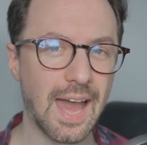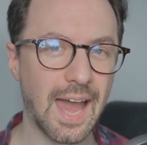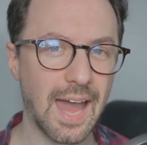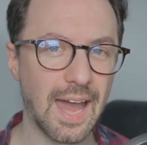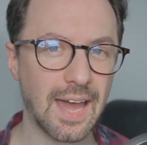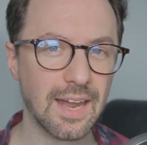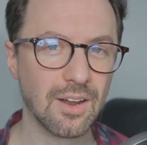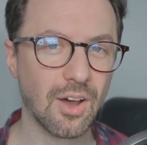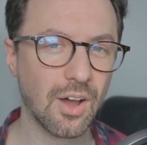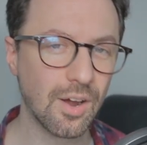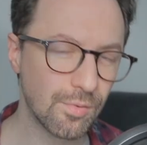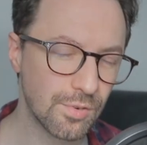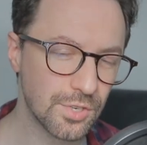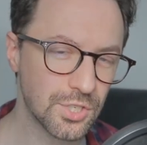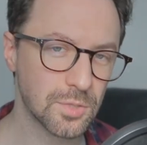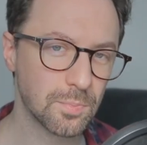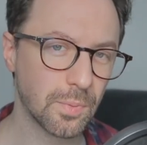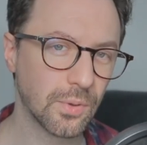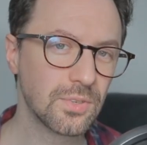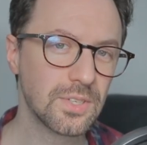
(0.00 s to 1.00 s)
And I
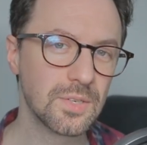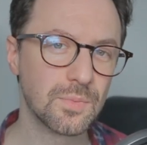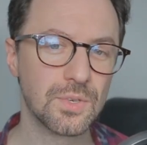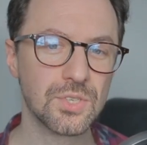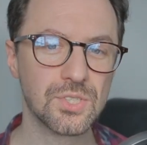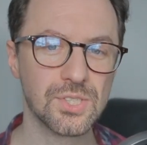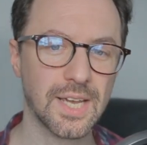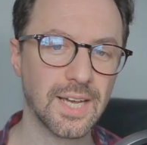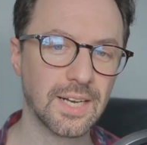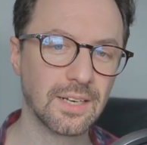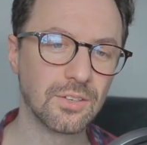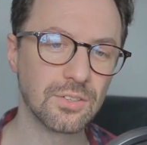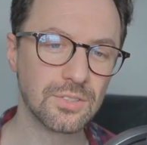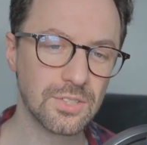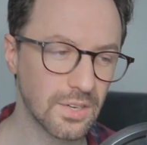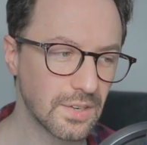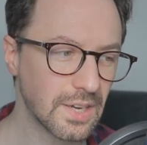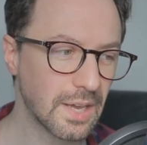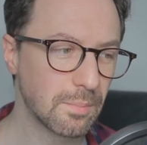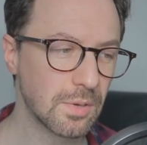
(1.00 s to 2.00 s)
responded with saying, look,
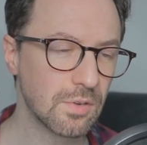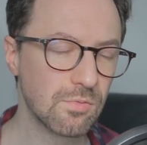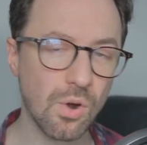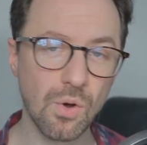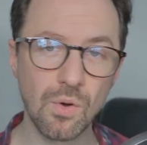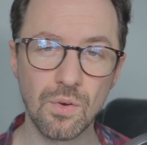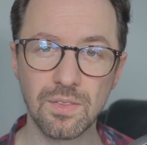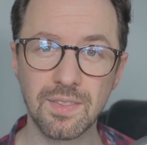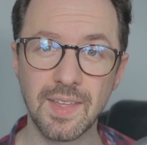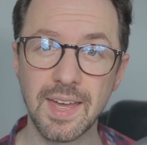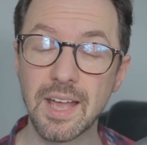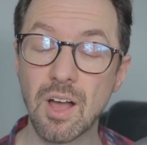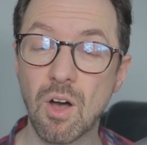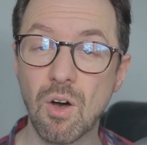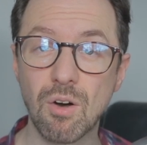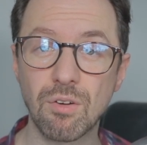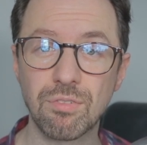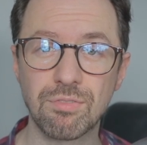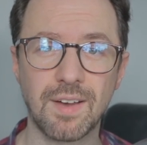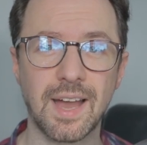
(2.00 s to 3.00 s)
don't get me wrong, they
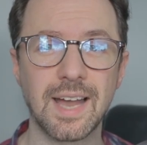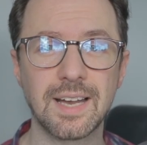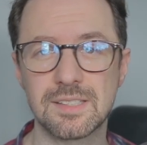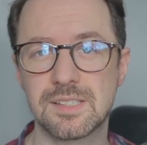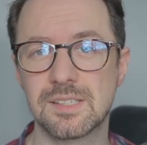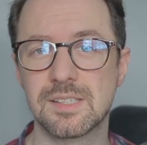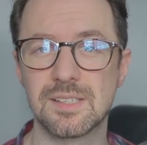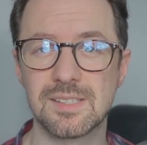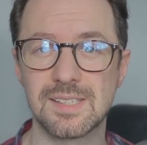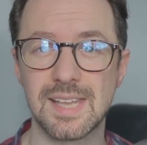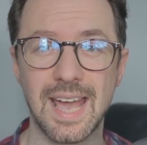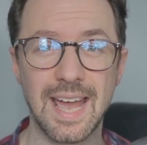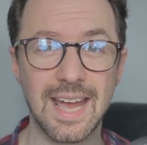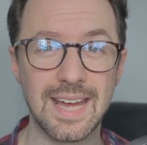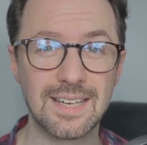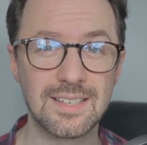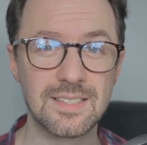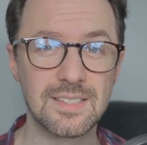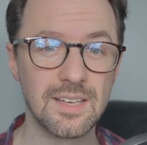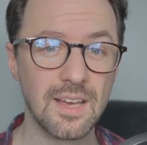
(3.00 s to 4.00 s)
are factors.
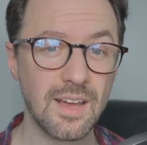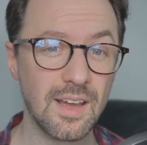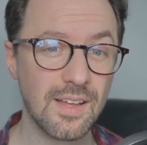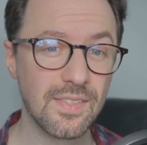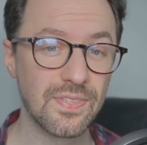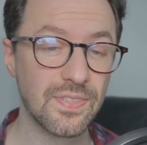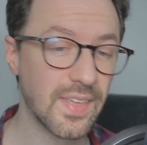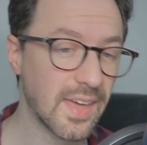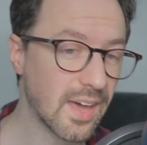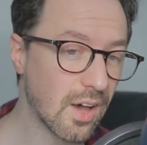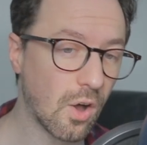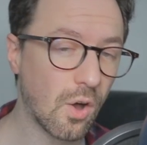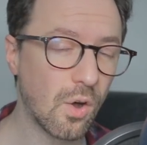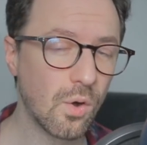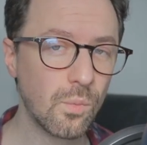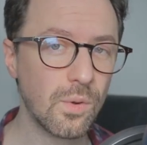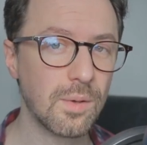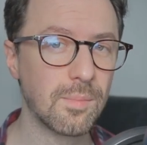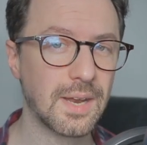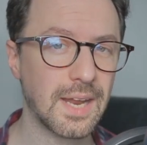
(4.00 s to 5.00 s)
And there
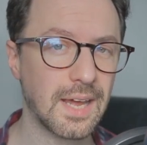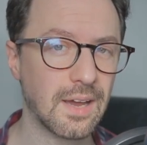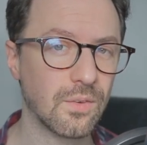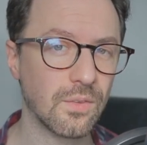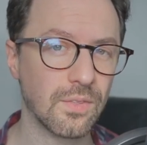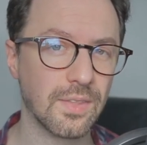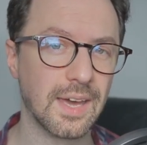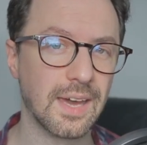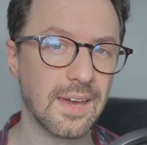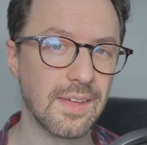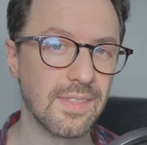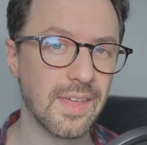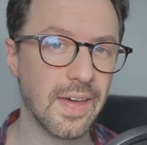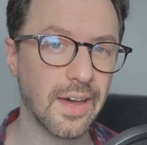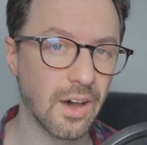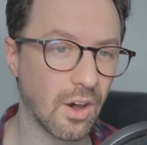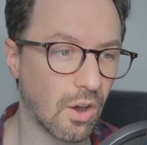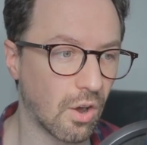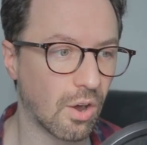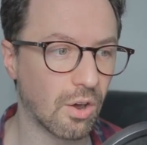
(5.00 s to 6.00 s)
are women out there
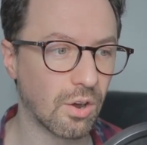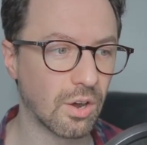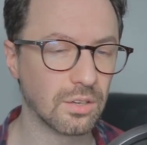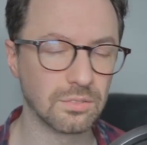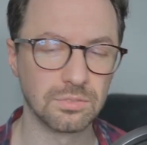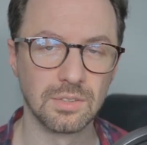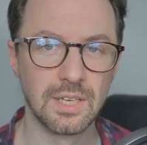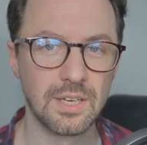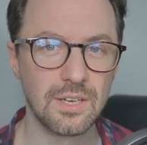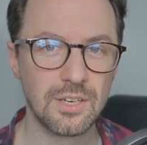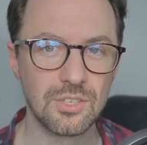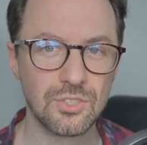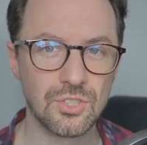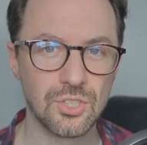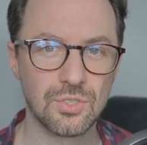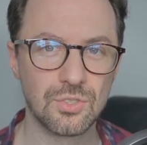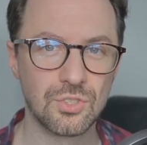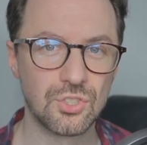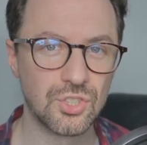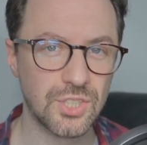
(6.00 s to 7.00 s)
that are
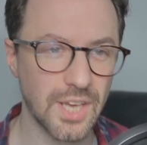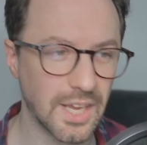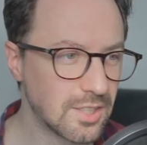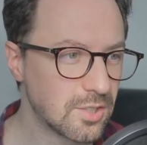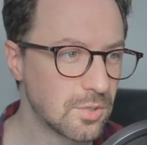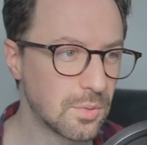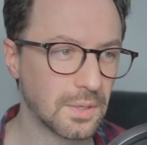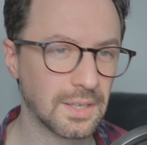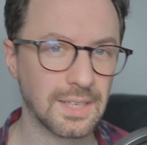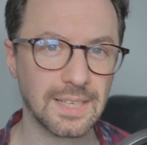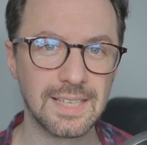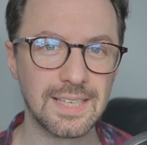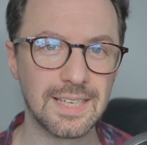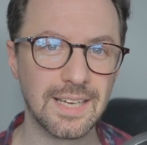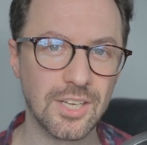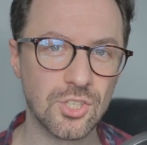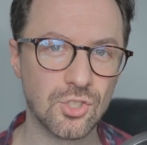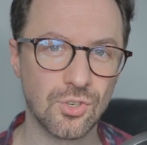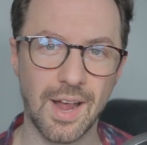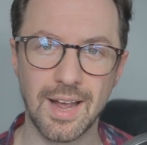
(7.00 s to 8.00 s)
just
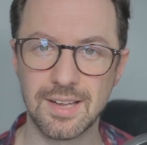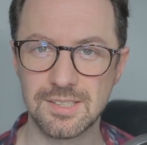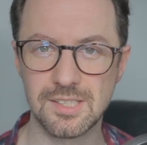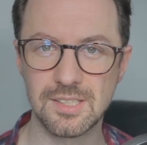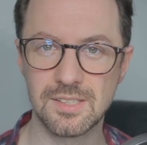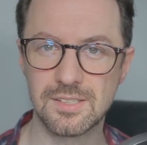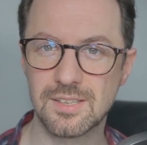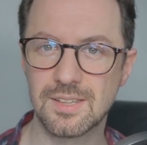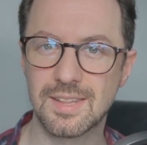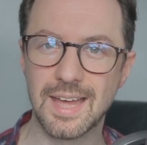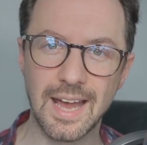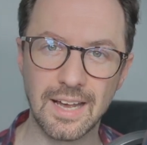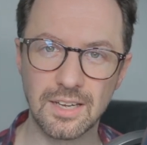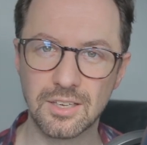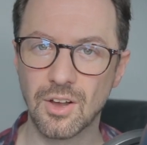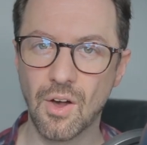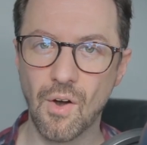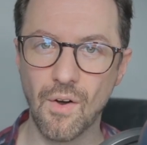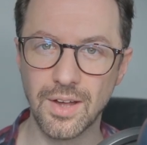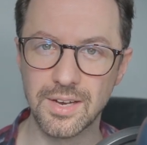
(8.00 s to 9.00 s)
genuinely attracted to
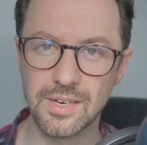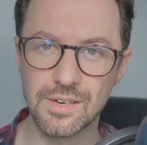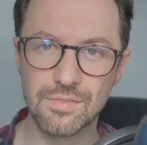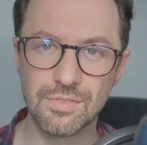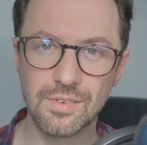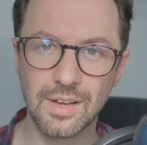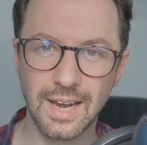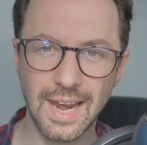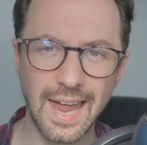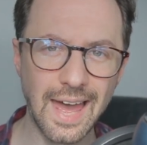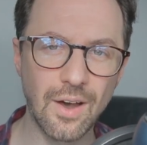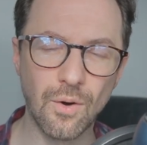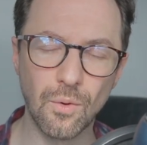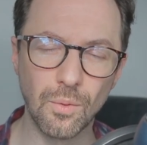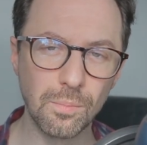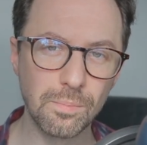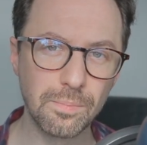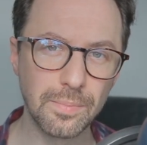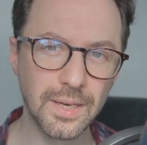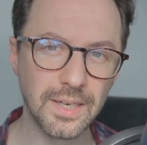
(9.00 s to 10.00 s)
that kind of
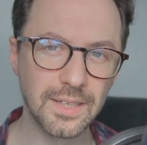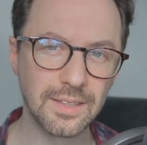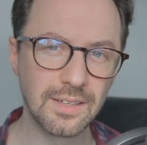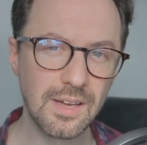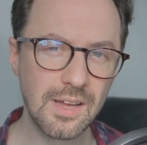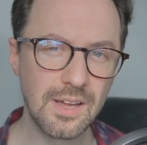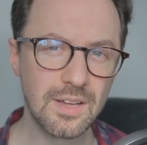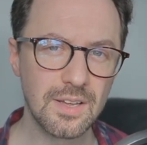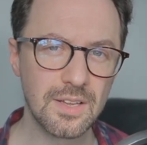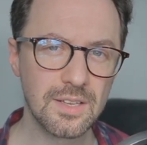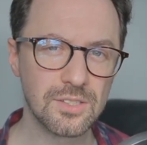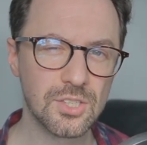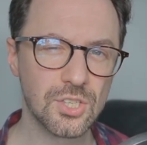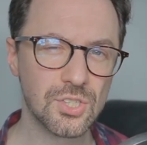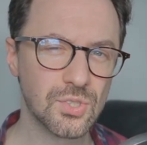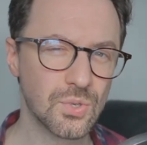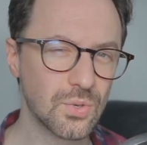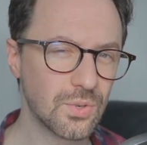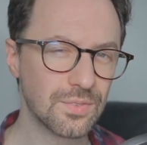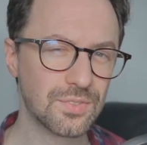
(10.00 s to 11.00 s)
clout. But to
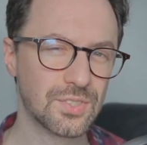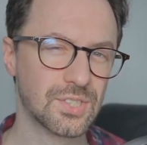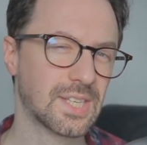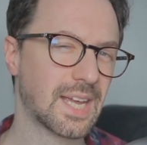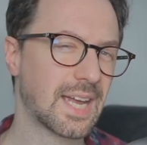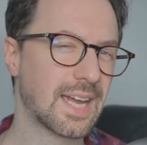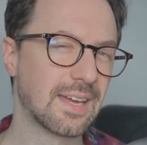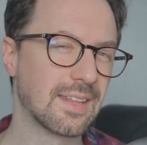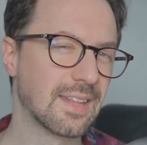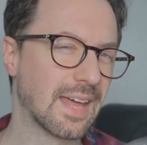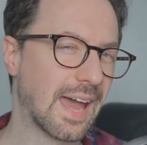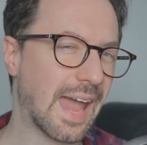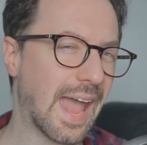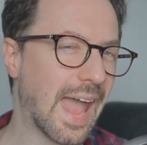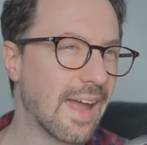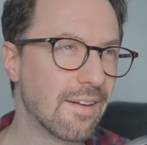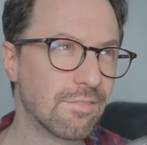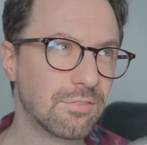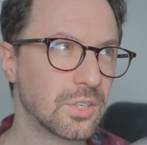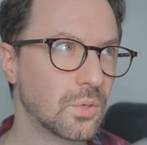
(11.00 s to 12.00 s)
sort of say that
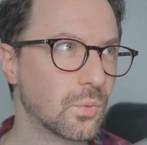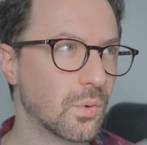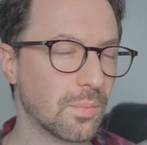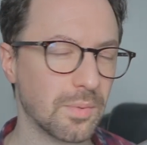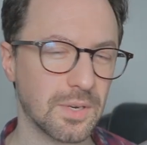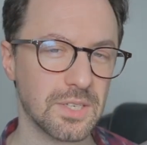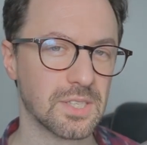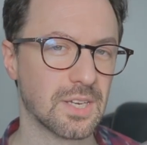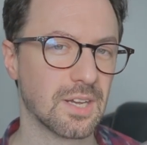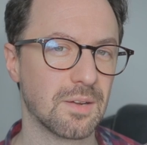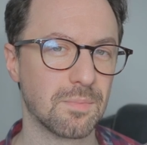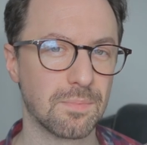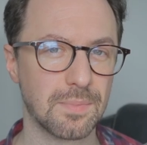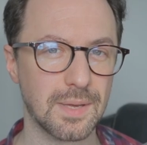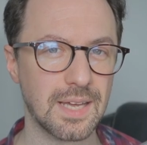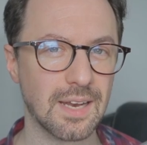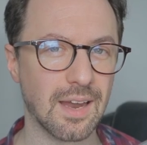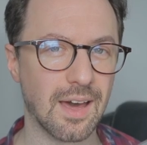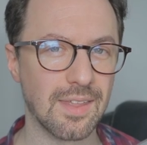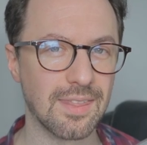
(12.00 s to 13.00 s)
every woman is to
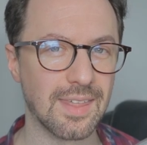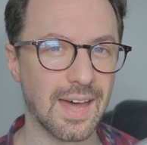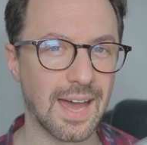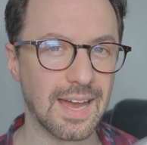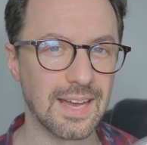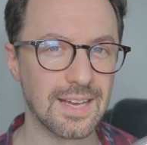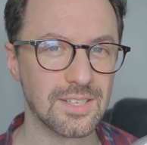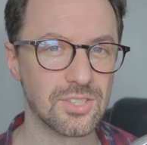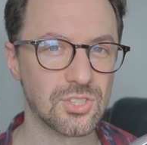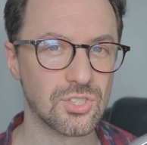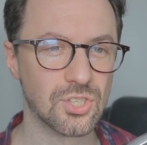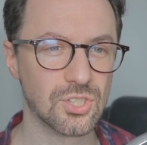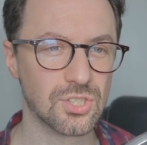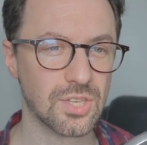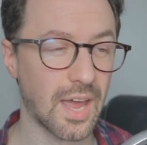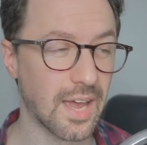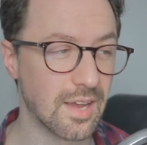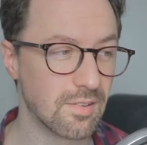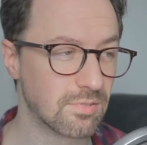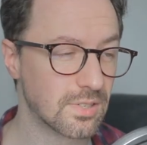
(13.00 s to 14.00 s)
be like that is
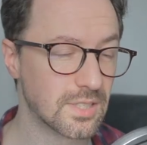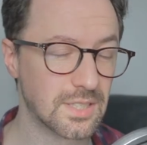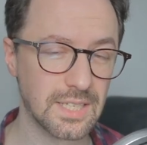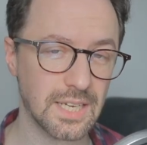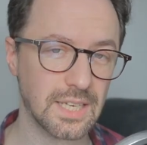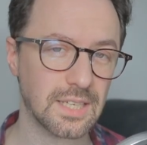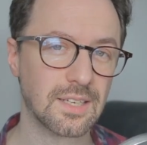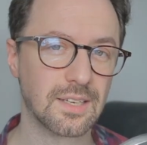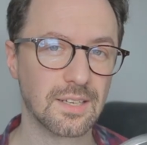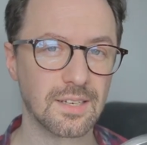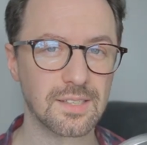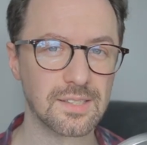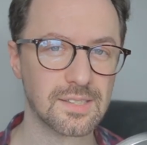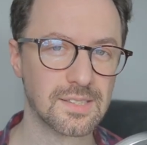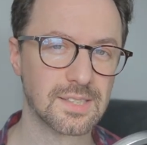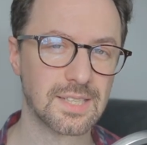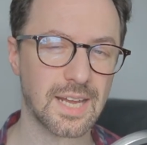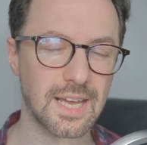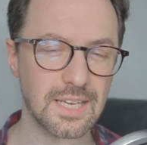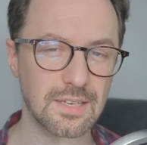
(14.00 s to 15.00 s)
just a ridiculous
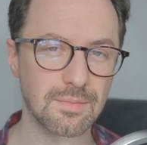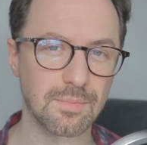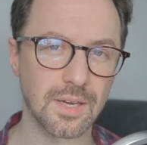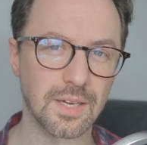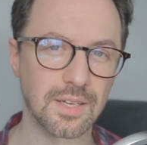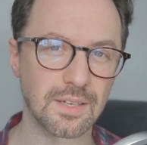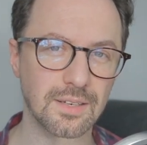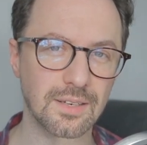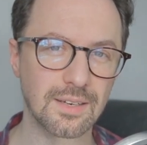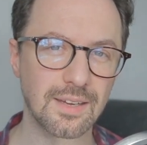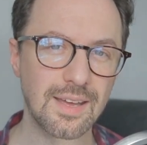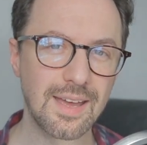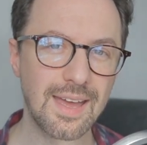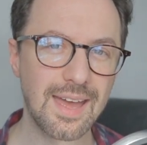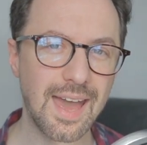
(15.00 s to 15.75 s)
statement.